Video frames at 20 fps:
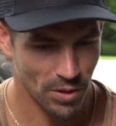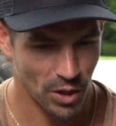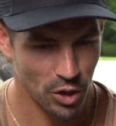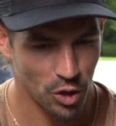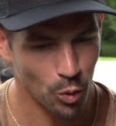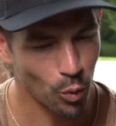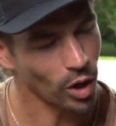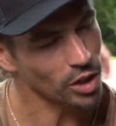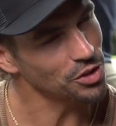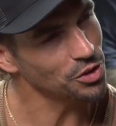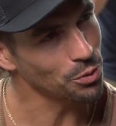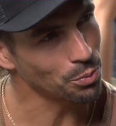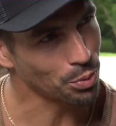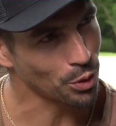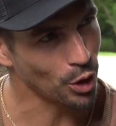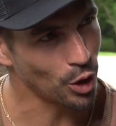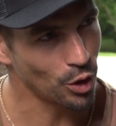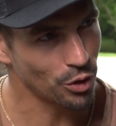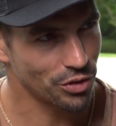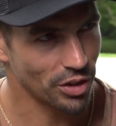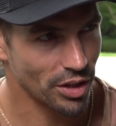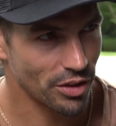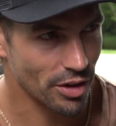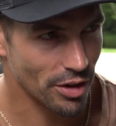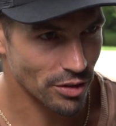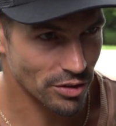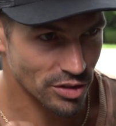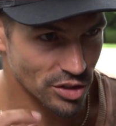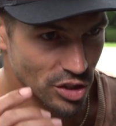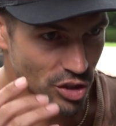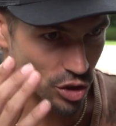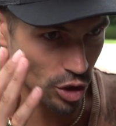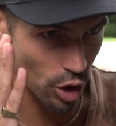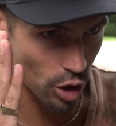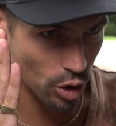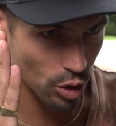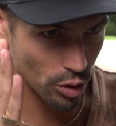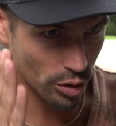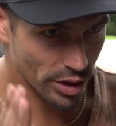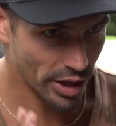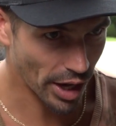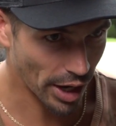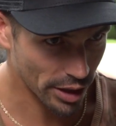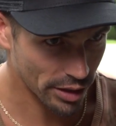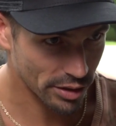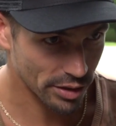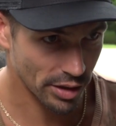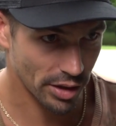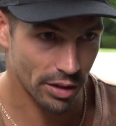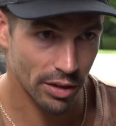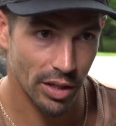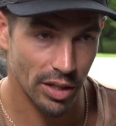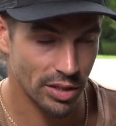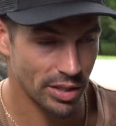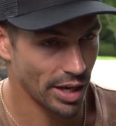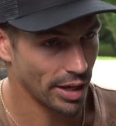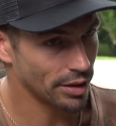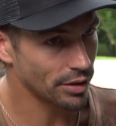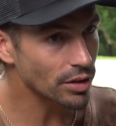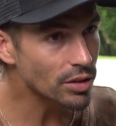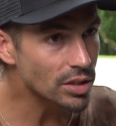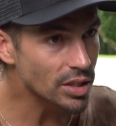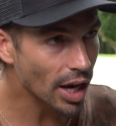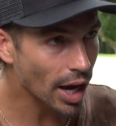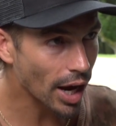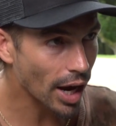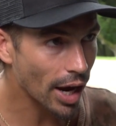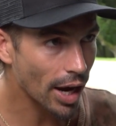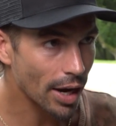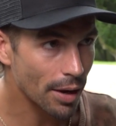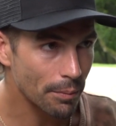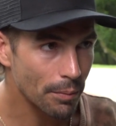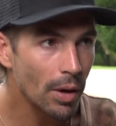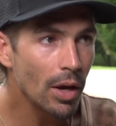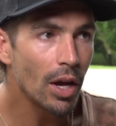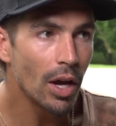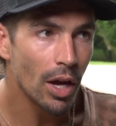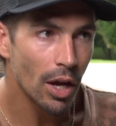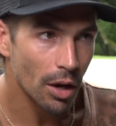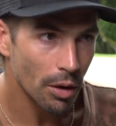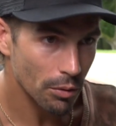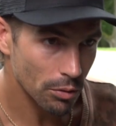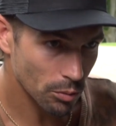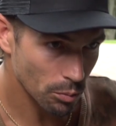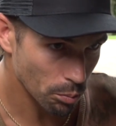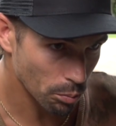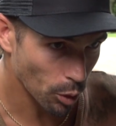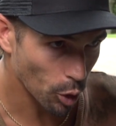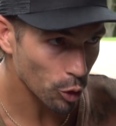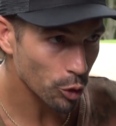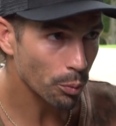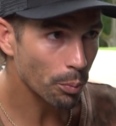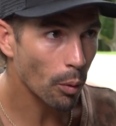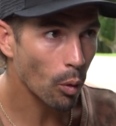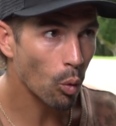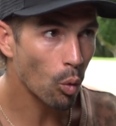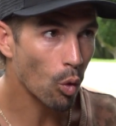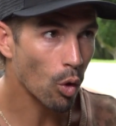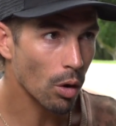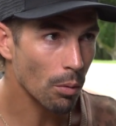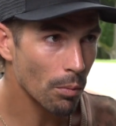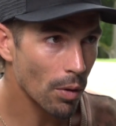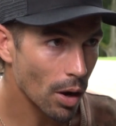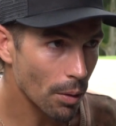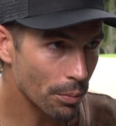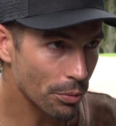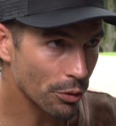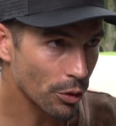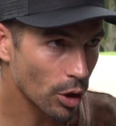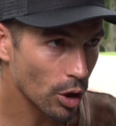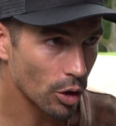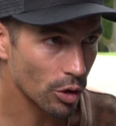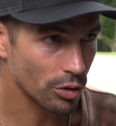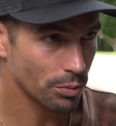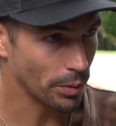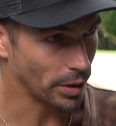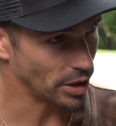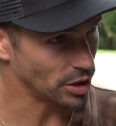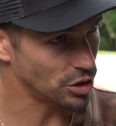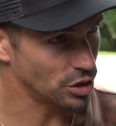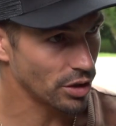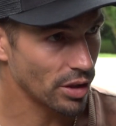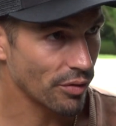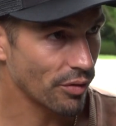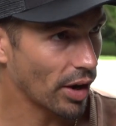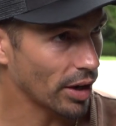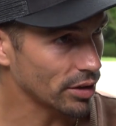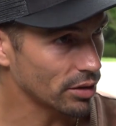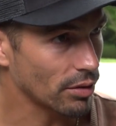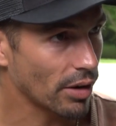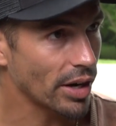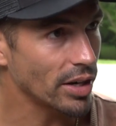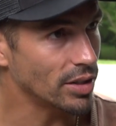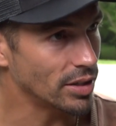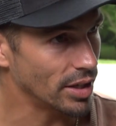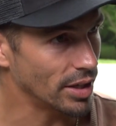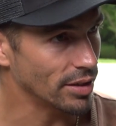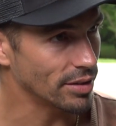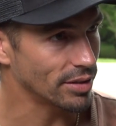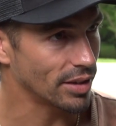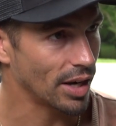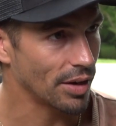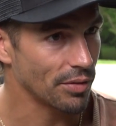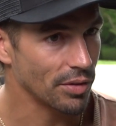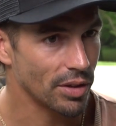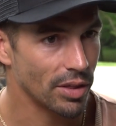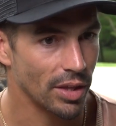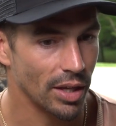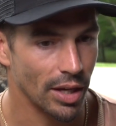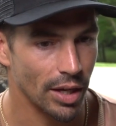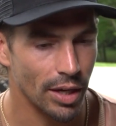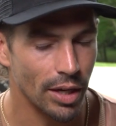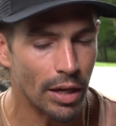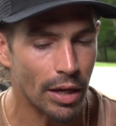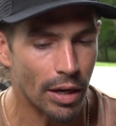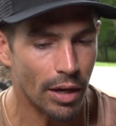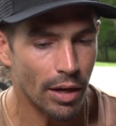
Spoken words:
you watch the pros and they're so calculated. They take their time, multiple warm-up throws, making sure they've got the right disc and everything.